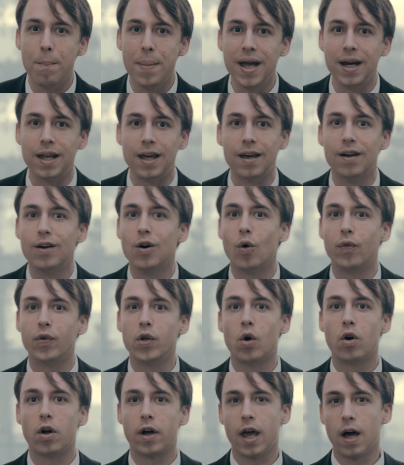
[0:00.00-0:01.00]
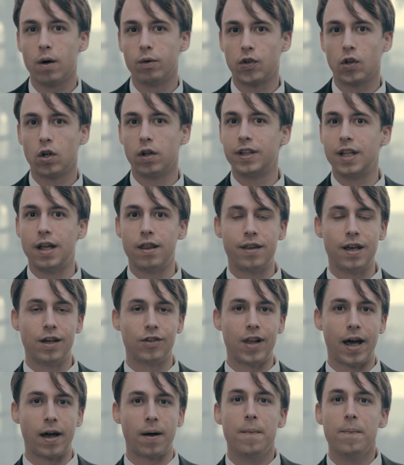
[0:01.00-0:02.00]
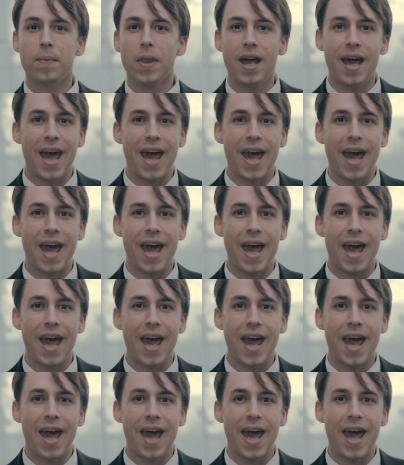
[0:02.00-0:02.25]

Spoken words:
many of your accounts contain things like